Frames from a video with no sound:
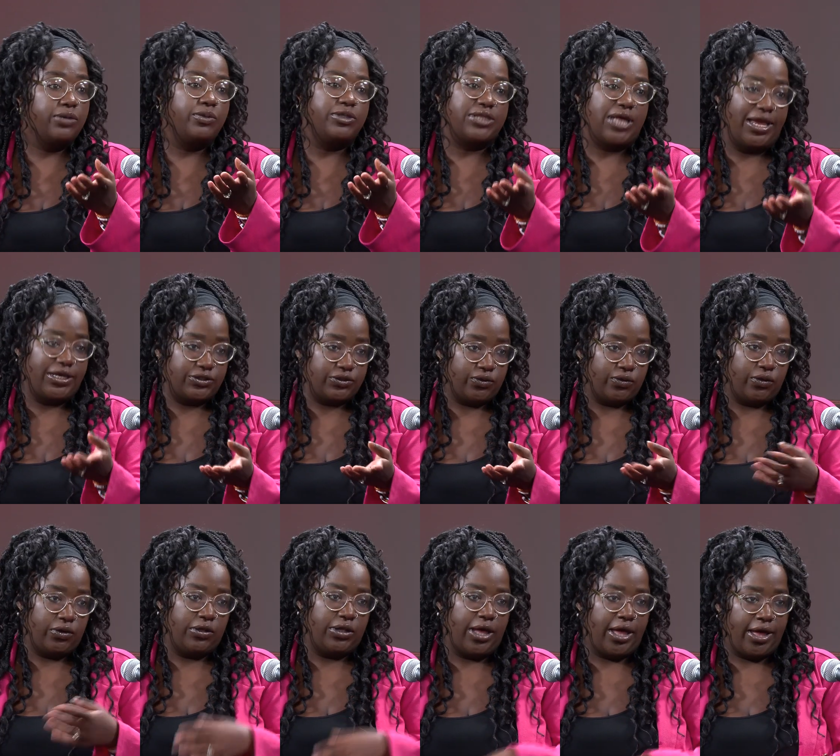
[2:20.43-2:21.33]
it was high
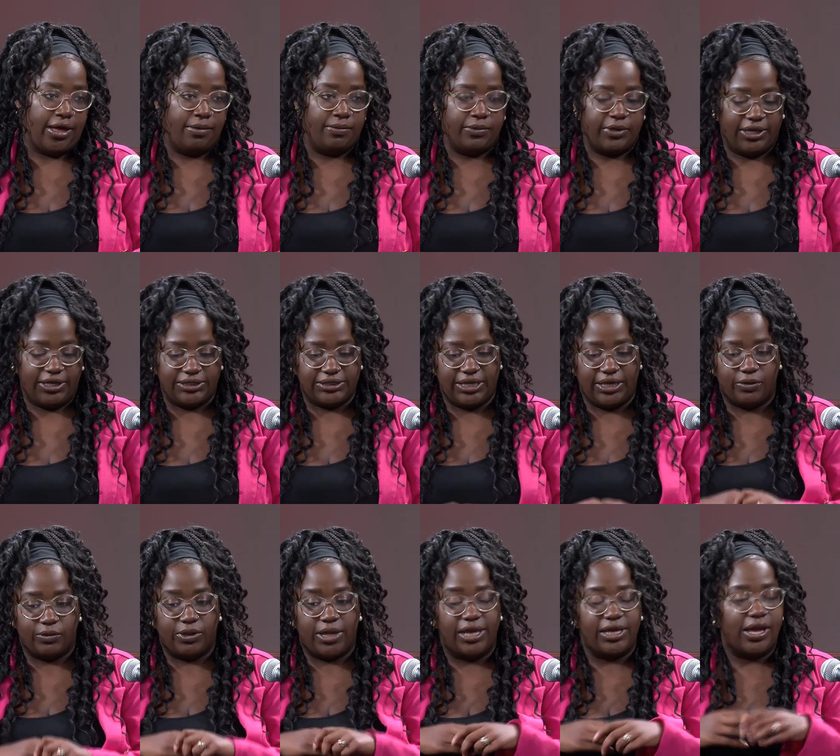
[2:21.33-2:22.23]
school. Like I
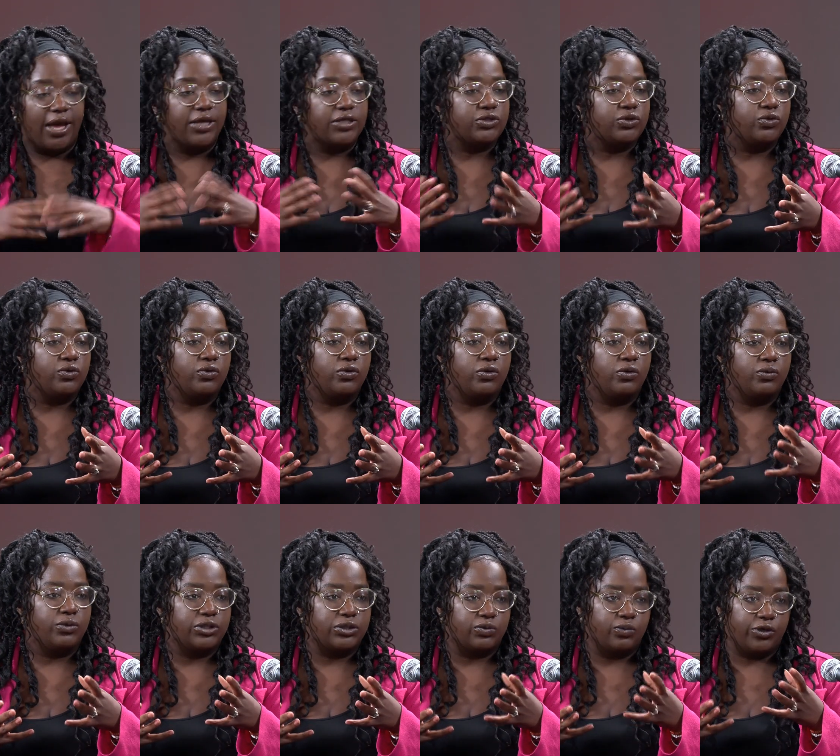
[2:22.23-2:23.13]
said, high school
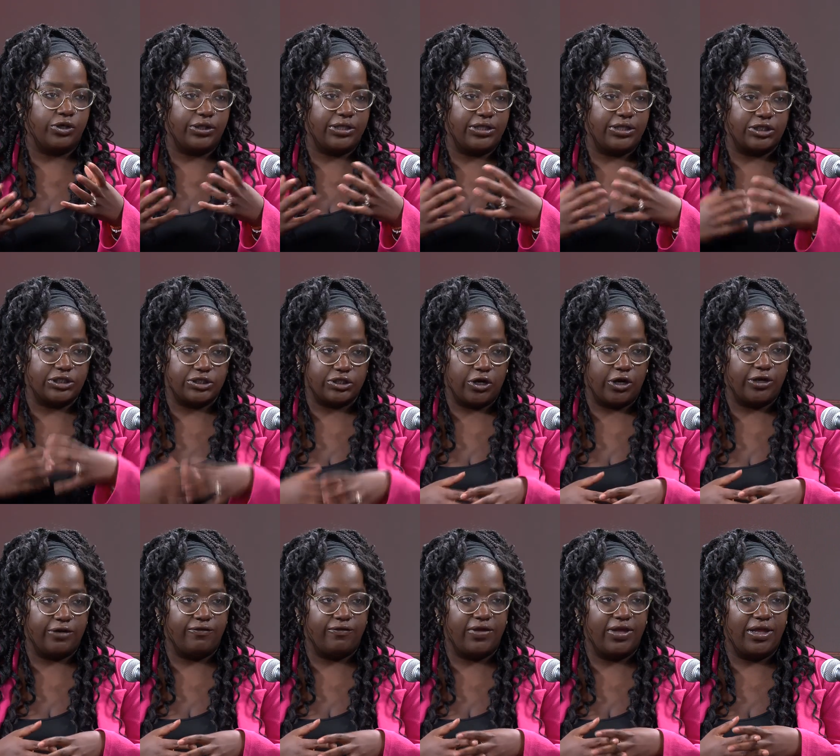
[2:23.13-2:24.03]
was really the
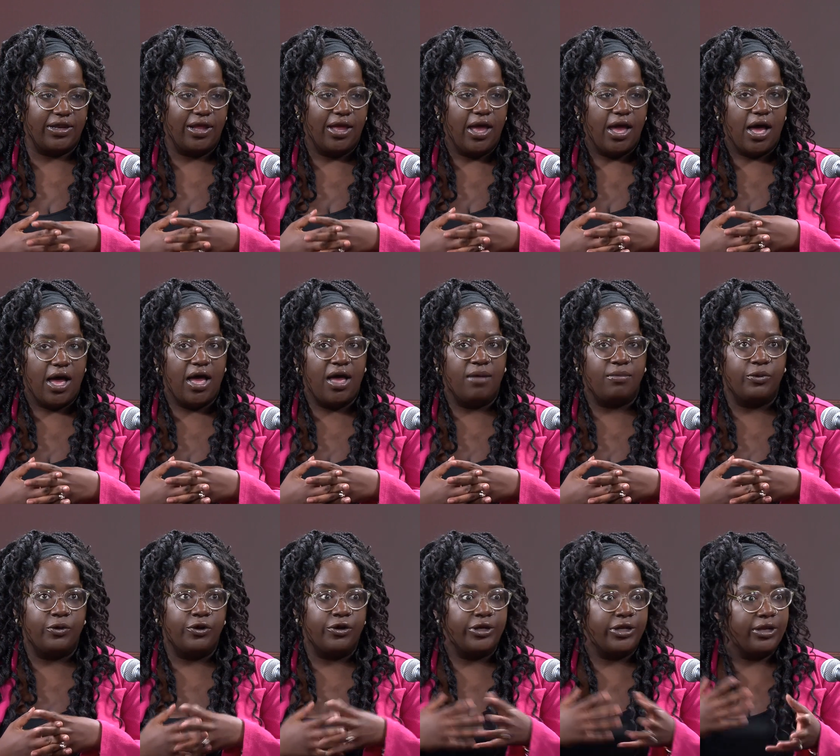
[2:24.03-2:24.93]
start of it.
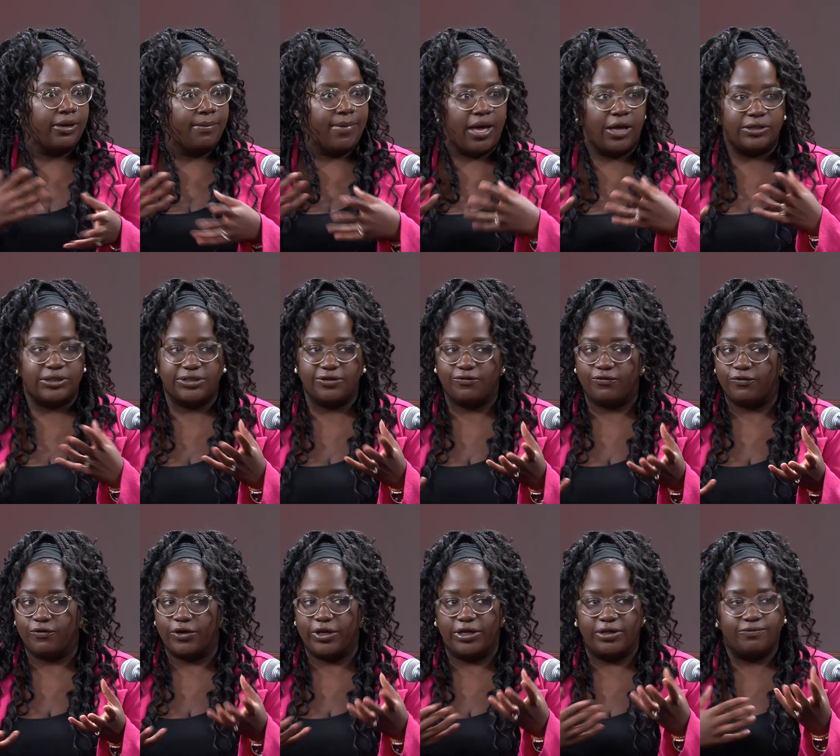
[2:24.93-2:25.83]
Learning about
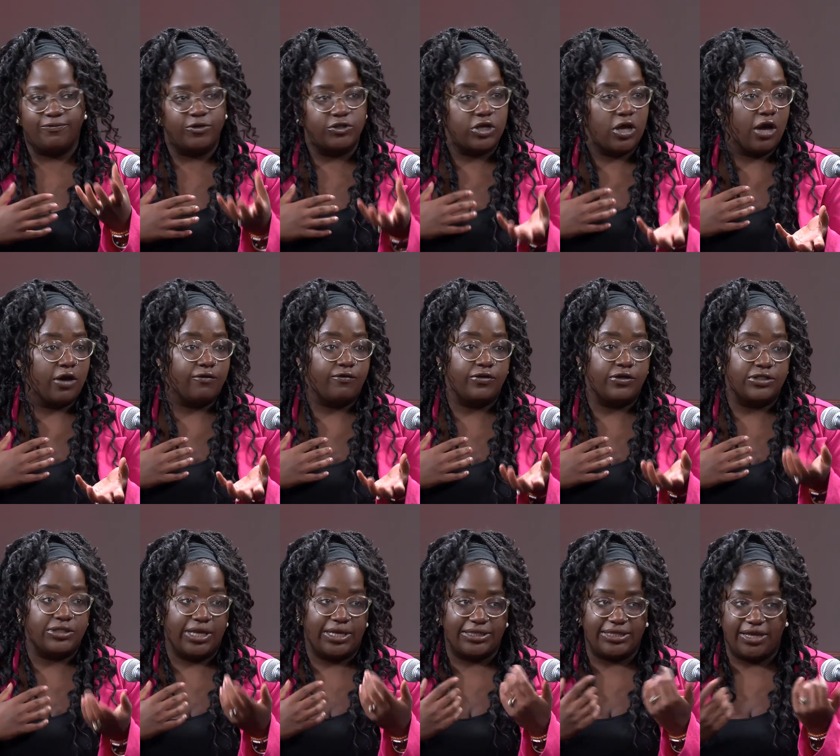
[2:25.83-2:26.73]
different
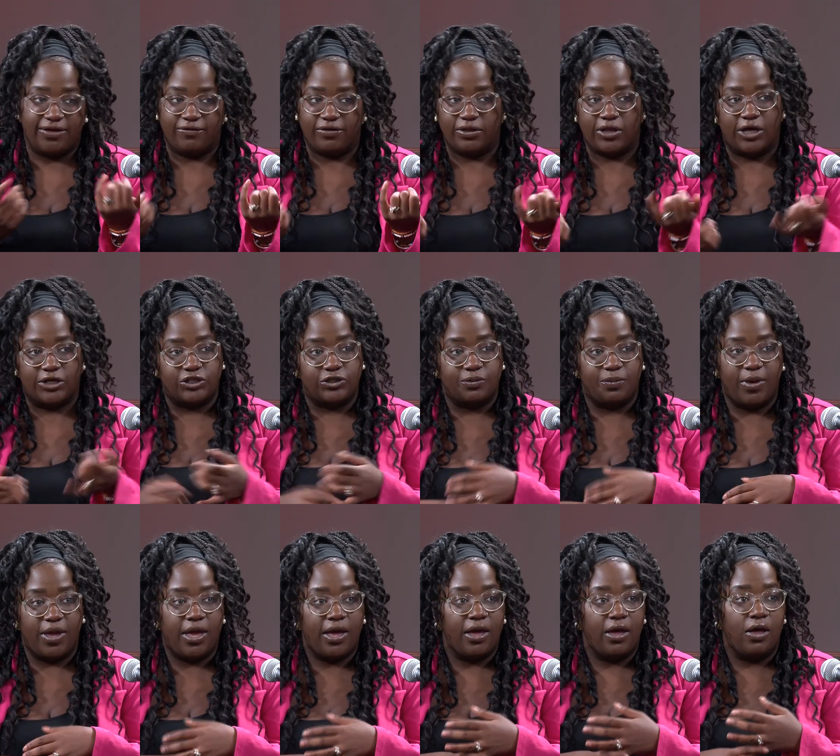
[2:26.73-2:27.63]
photographers like David
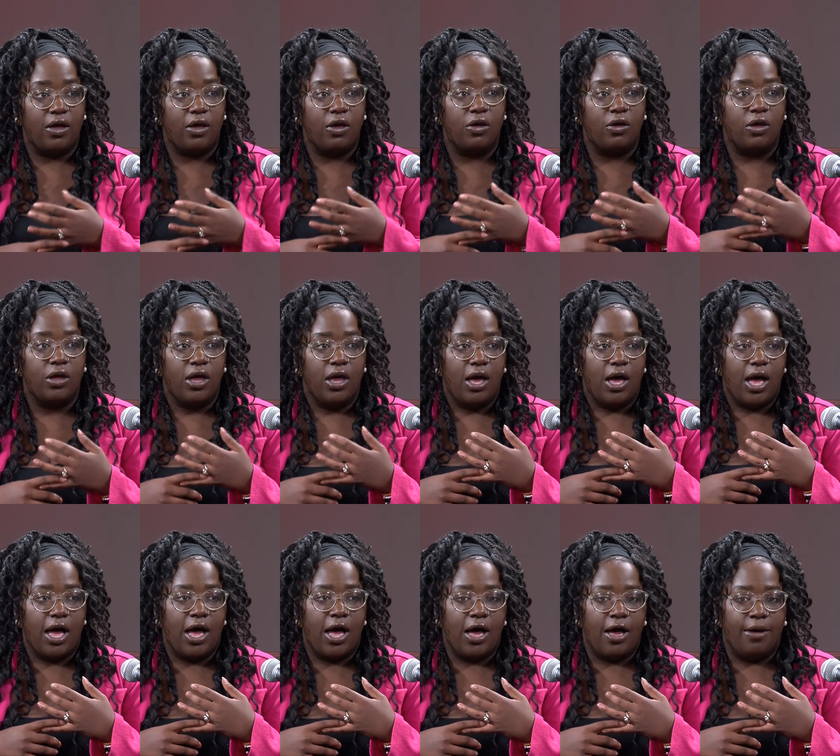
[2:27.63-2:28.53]
LaChapelle,
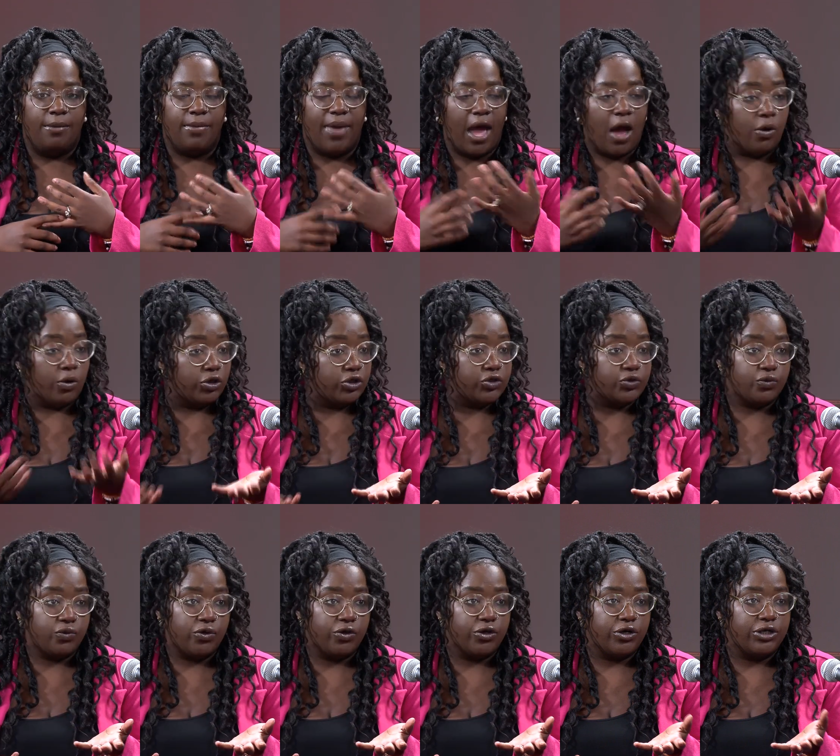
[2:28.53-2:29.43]
Howard
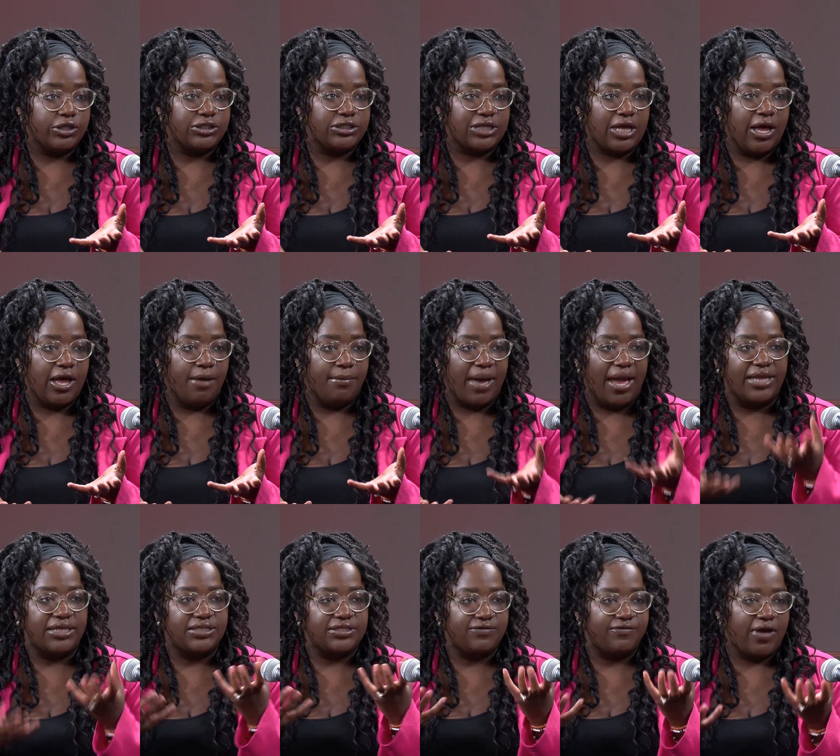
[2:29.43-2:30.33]
Schwartz.
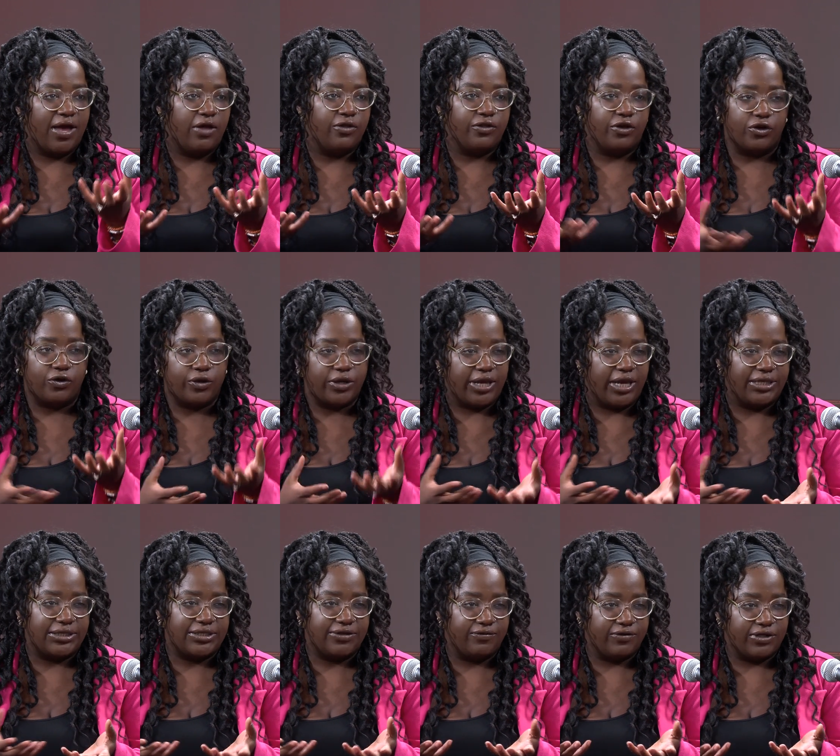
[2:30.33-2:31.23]
I just found their
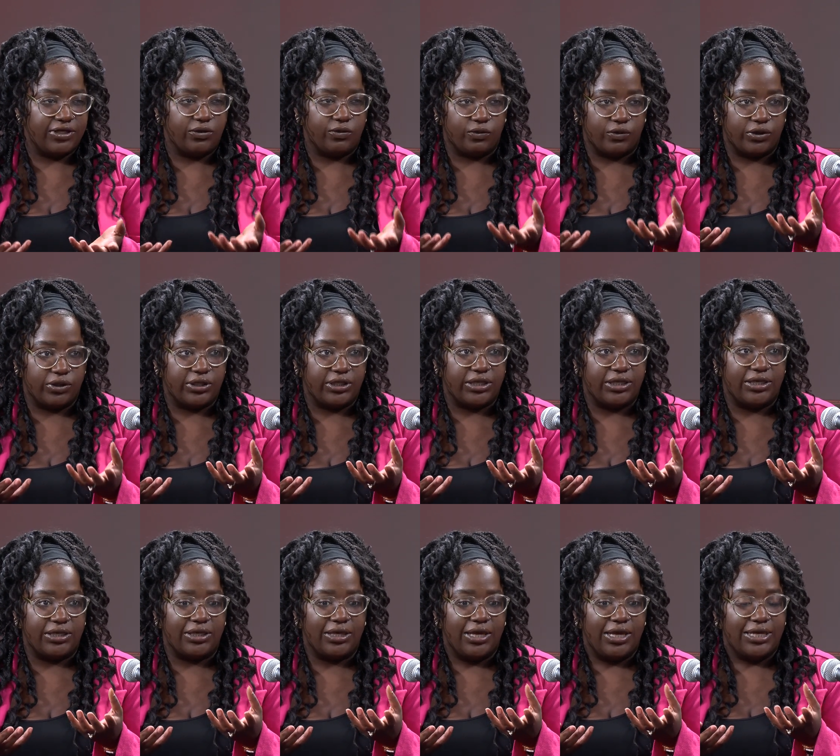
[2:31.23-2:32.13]
creativity
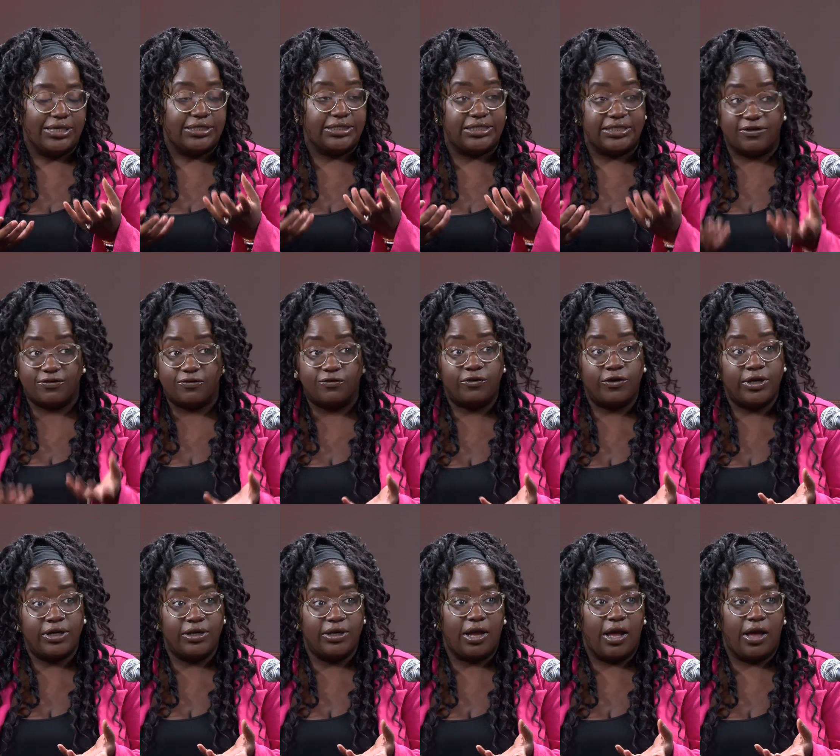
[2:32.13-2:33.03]
really
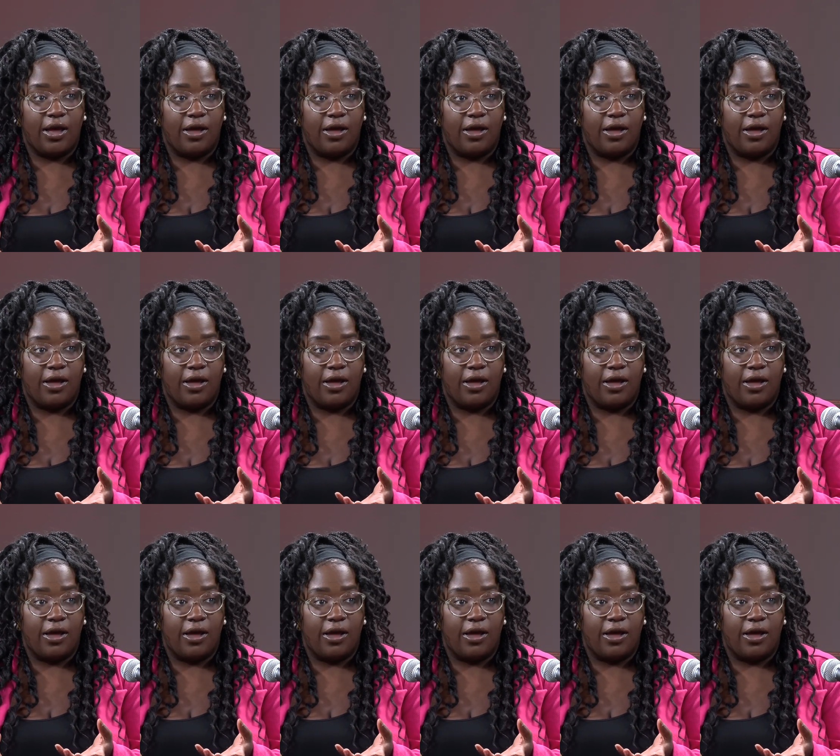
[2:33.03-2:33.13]
different.